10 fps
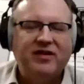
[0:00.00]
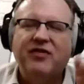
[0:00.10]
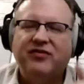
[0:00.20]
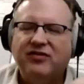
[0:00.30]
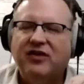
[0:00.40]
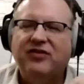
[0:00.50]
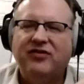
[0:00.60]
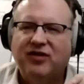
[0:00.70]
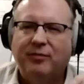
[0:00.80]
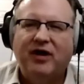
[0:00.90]
no, this is this is
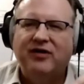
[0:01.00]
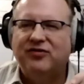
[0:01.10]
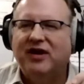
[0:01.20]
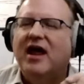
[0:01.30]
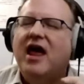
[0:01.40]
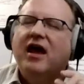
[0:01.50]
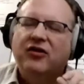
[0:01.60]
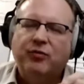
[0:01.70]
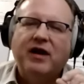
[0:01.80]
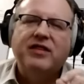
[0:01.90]
super interesting
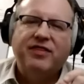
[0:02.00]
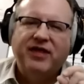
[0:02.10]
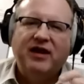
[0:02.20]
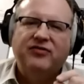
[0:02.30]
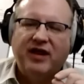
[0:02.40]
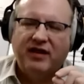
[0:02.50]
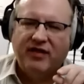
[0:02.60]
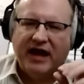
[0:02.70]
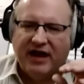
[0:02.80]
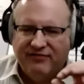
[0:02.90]
because one of the things that
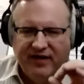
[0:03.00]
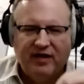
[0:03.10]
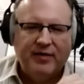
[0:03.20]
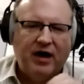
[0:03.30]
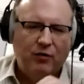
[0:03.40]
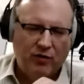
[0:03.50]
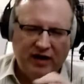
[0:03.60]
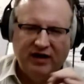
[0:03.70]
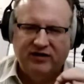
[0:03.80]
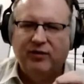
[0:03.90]
like I feel about
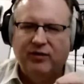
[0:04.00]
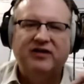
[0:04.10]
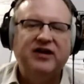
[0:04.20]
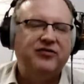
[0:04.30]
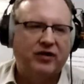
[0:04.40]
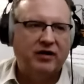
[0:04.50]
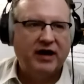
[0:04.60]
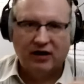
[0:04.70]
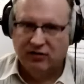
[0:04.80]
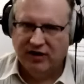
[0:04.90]
when a, when a teacher,
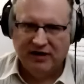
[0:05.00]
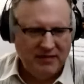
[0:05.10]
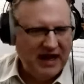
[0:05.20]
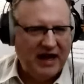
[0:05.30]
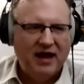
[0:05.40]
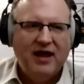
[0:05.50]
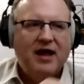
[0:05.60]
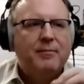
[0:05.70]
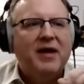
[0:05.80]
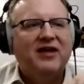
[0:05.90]
including me,
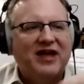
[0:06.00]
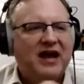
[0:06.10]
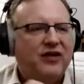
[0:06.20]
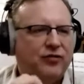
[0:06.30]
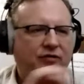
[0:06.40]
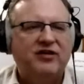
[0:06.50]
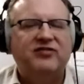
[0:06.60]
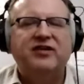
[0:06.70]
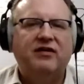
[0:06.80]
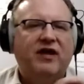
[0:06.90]
makes any sort of
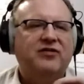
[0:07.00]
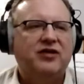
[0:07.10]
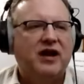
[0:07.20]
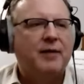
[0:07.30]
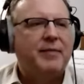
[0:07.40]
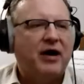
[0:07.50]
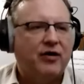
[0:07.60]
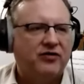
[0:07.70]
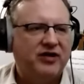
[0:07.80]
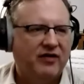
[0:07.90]
gesticulation about
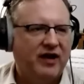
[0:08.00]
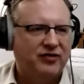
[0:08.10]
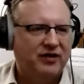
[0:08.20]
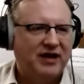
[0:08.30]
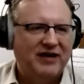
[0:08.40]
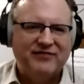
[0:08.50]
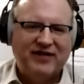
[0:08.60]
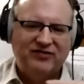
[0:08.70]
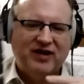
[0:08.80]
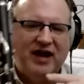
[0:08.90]
articulation, even if
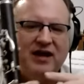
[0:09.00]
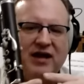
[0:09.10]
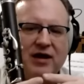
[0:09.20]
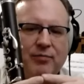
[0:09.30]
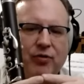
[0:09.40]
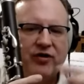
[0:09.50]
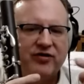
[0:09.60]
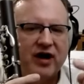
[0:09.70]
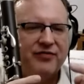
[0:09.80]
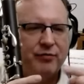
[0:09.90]
I say pull your
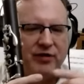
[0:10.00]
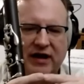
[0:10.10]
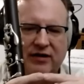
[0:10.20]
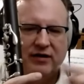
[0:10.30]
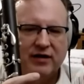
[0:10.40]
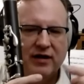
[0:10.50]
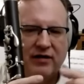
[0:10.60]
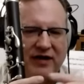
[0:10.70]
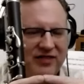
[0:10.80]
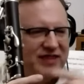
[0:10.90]
tongue off the reed
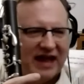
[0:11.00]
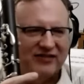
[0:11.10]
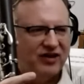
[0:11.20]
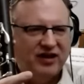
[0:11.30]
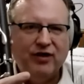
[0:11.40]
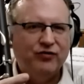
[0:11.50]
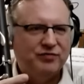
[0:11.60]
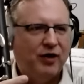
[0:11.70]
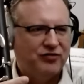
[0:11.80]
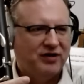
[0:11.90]
like, that's a huge
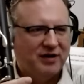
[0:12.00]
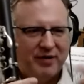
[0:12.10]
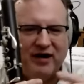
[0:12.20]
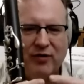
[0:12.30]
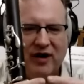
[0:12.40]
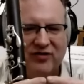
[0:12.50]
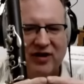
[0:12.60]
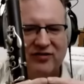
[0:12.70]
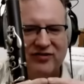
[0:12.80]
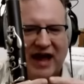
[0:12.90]
motion compared to what our
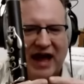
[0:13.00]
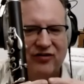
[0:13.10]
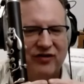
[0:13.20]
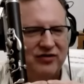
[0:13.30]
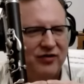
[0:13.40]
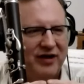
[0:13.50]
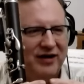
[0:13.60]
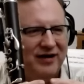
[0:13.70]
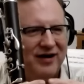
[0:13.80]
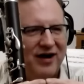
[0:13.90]
tongue is actually doing.
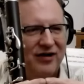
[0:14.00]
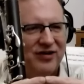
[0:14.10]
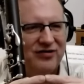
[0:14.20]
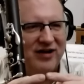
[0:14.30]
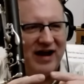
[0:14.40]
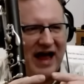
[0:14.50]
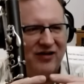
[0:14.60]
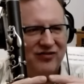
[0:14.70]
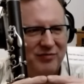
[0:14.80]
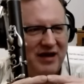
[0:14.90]
Our tongue should
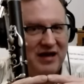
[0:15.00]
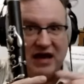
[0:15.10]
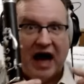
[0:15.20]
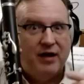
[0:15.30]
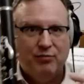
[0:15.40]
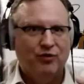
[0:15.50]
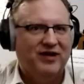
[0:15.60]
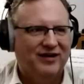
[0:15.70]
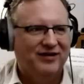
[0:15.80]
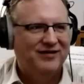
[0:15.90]
actually be not
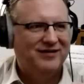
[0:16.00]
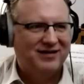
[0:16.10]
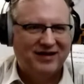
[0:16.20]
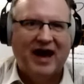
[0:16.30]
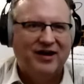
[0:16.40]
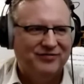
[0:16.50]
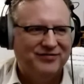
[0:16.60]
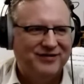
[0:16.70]
moving, kind of.